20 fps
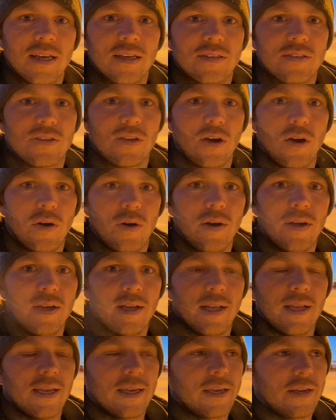So,
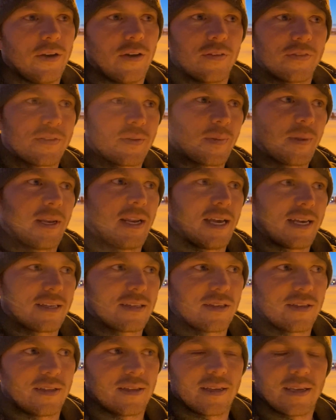you know, if something
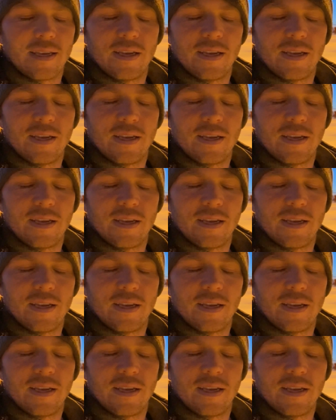next,